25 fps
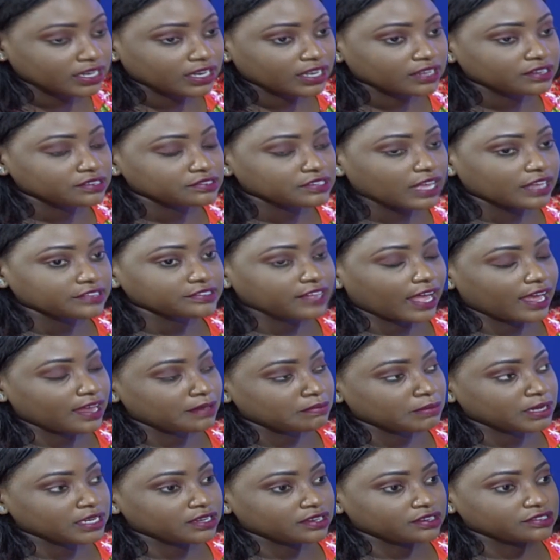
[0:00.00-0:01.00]
an
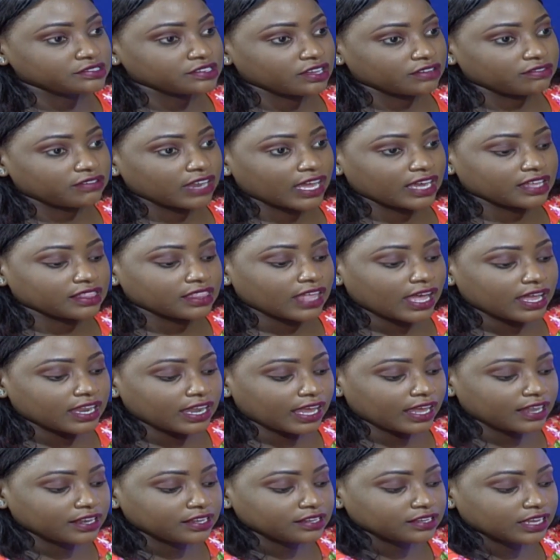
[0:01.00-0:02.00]
assignment and stuff like that,
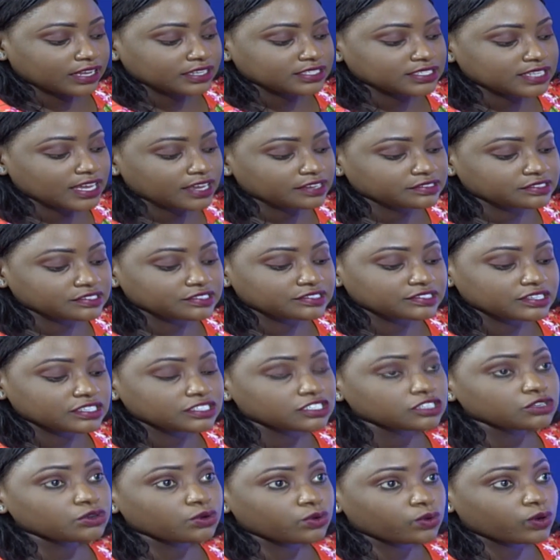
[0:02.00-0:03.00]
and it takes a
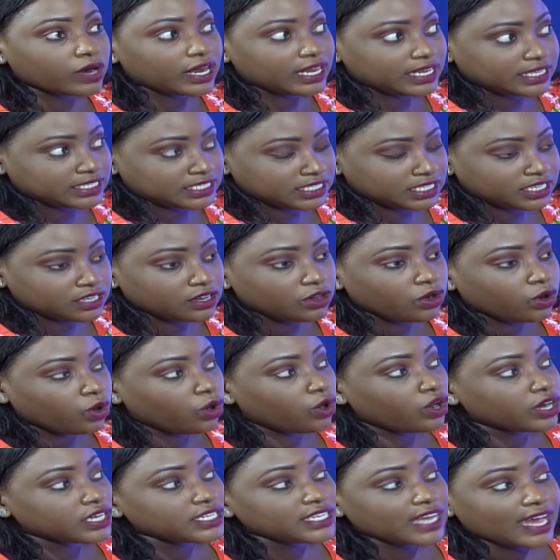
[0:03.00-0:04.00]
certain quality
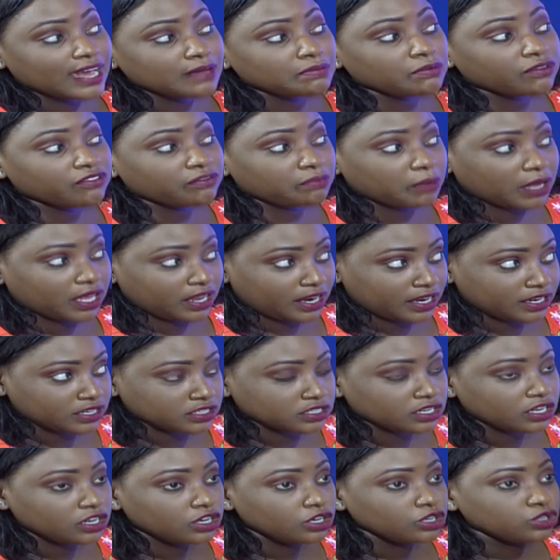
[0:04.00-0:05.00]
or a type of
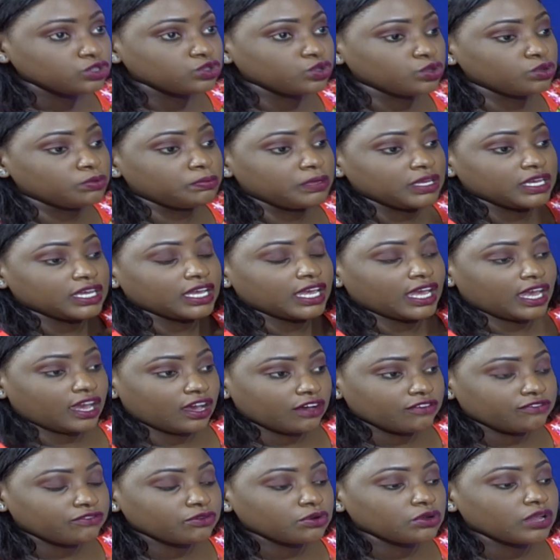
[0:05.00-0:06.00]
parent to be
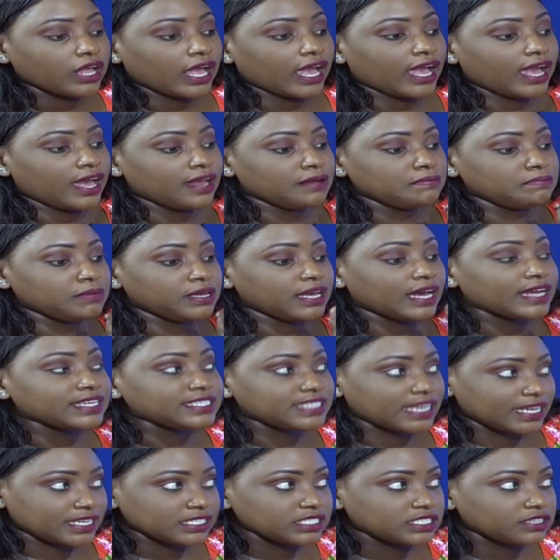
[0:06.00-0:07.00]
careful and be
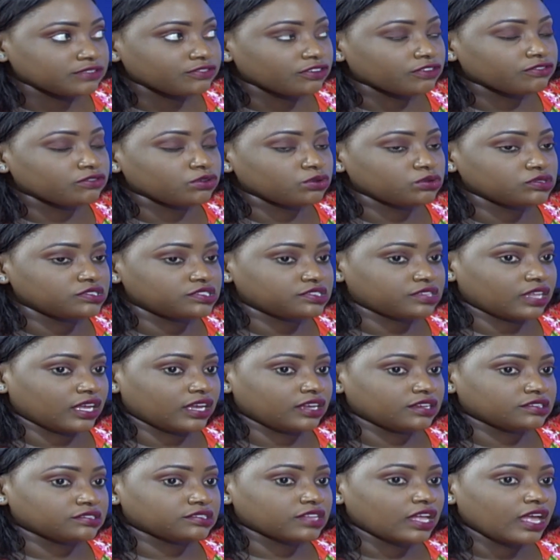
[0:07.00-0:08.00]
attentive of those
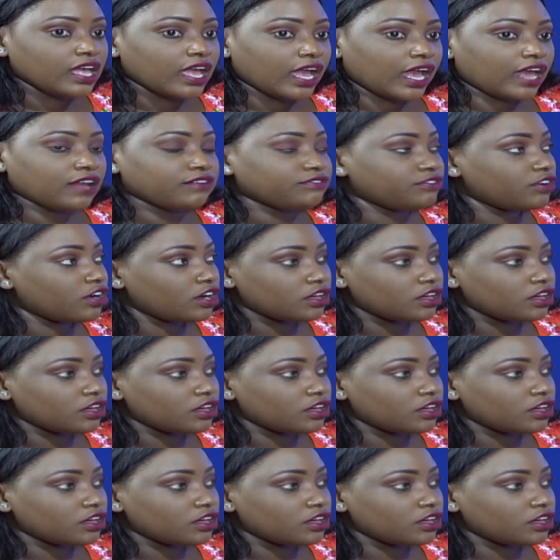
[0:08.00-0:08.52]
things. And for